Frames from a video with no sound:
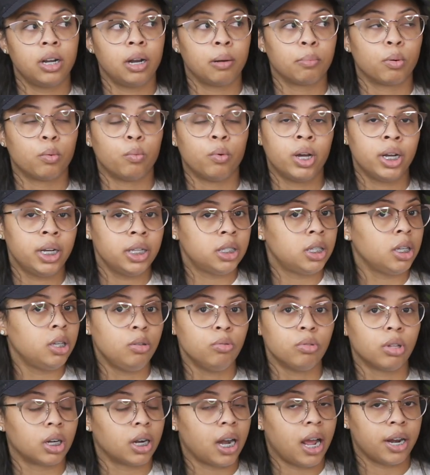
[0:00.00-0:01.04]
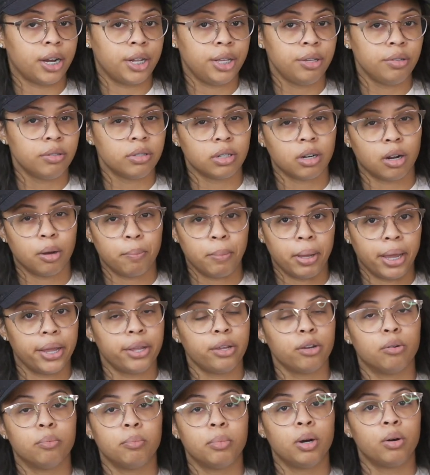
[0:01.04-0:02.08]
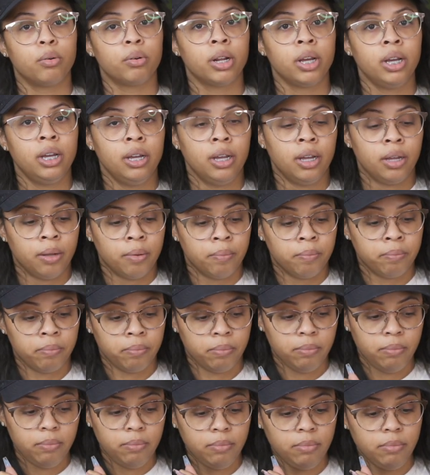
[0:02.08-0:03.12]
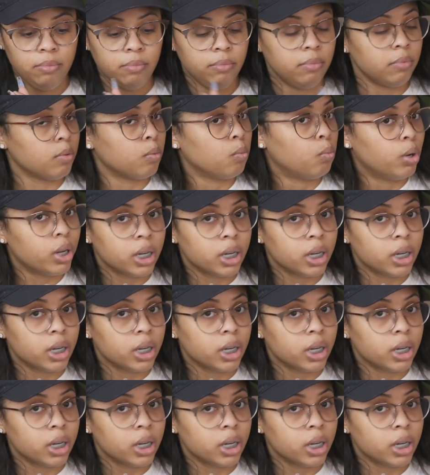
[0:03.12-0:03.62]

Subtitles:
number one, until you learn how to use it on manual mode.